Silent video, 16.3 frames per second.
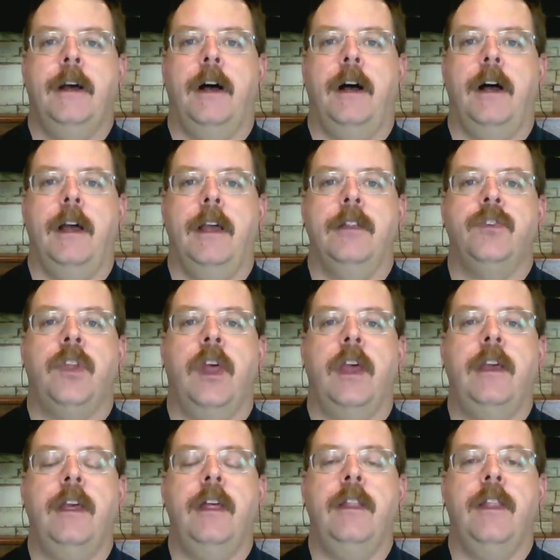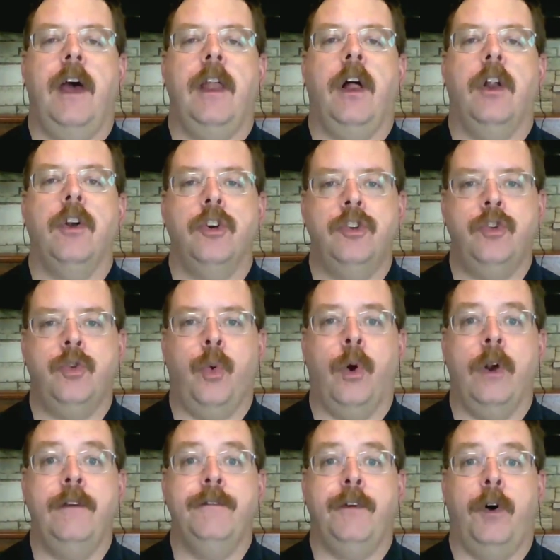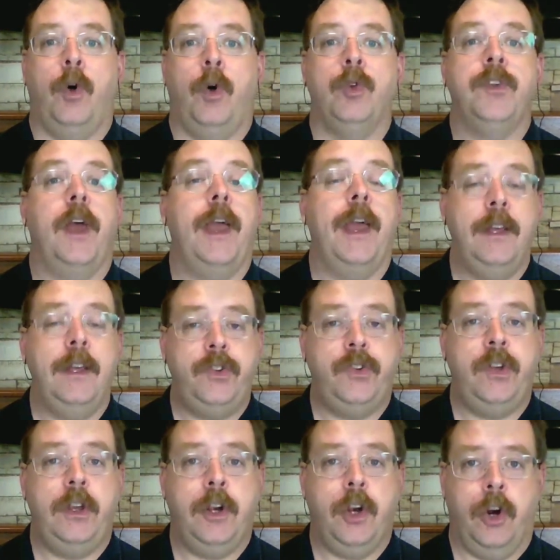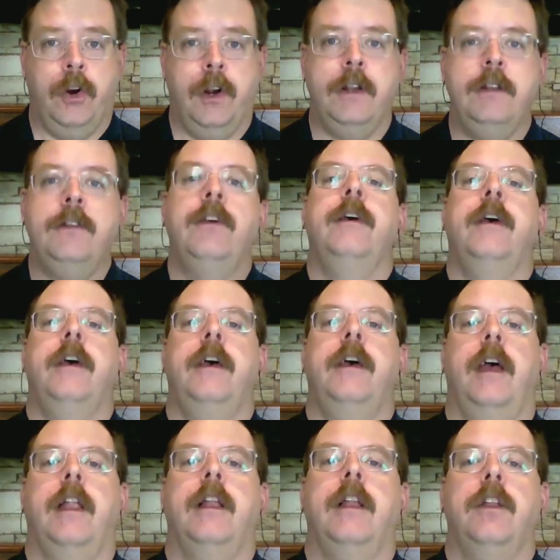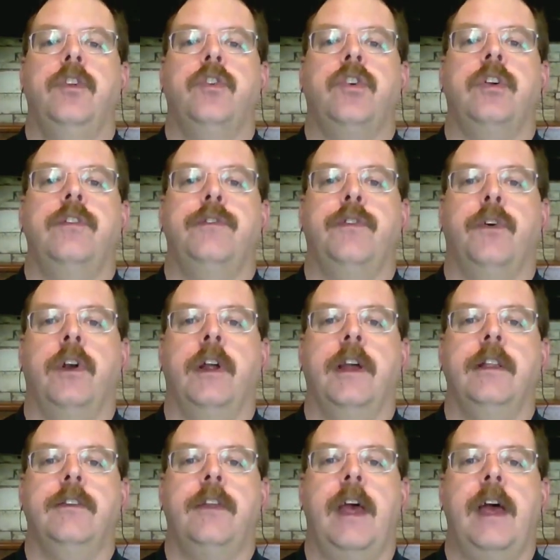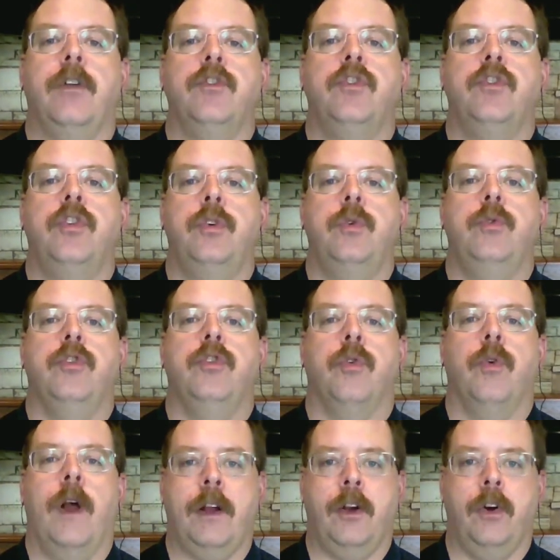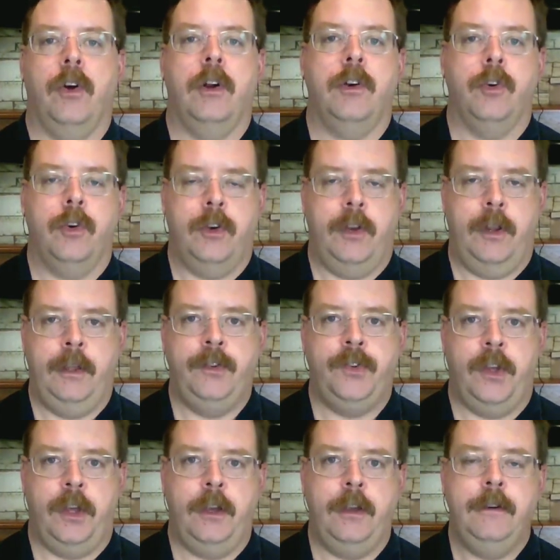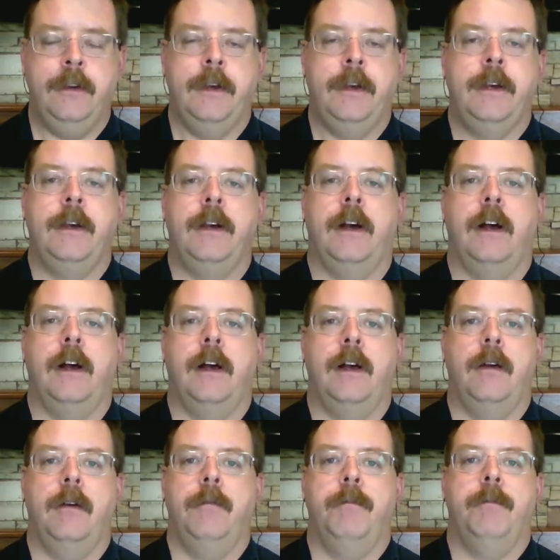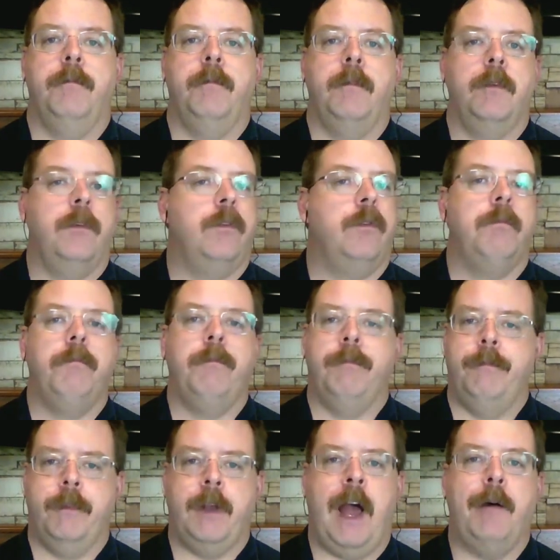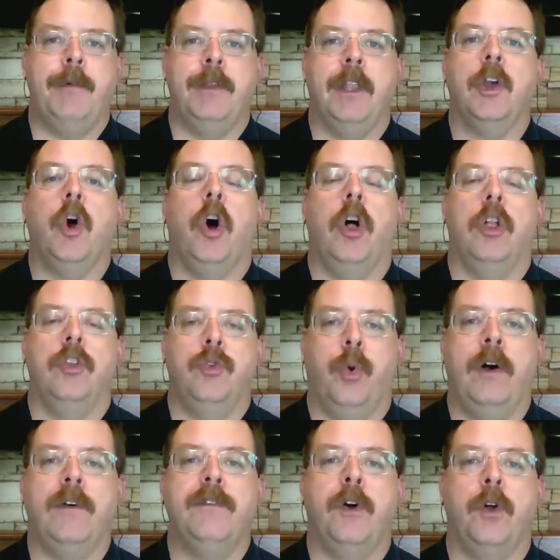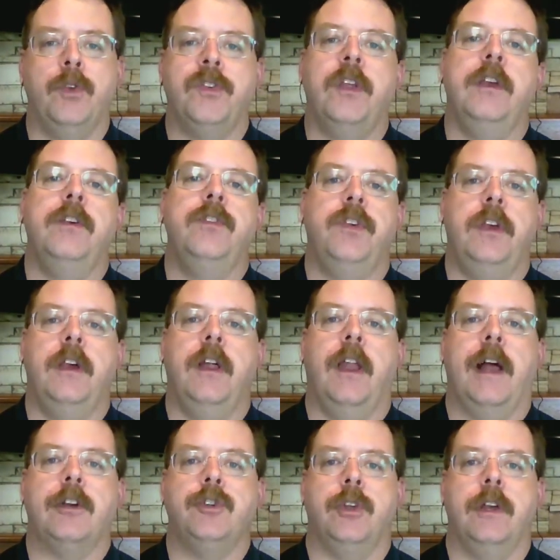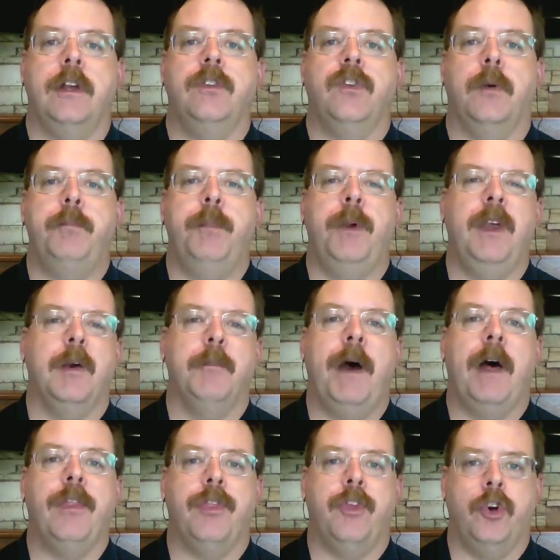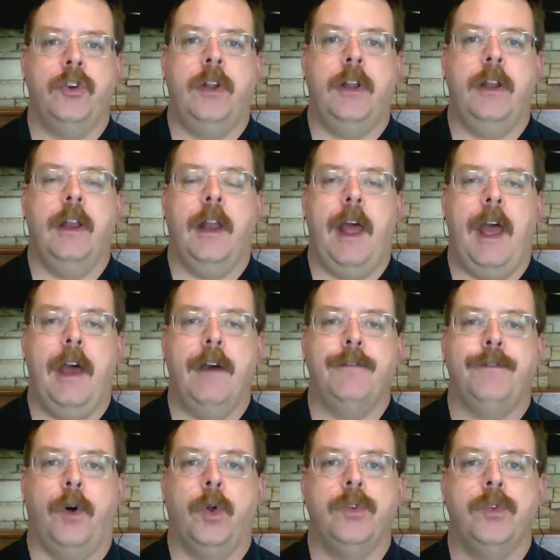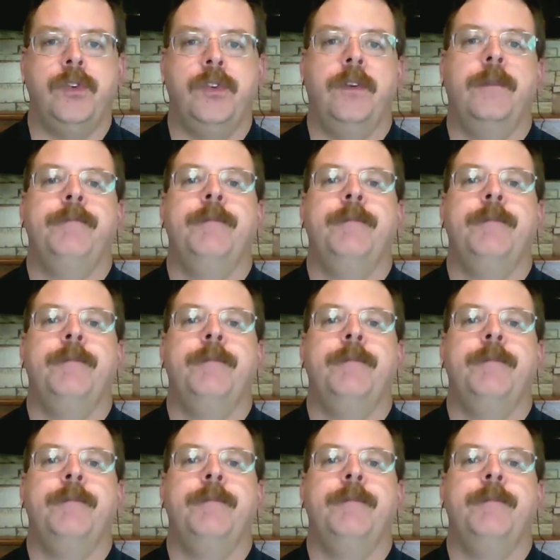uh, it's taking that 120 volt AC current and it is converting it down to direct current or DC. Um, commonly called 12 volts DC, it actually ends up being about 13 and a half volts.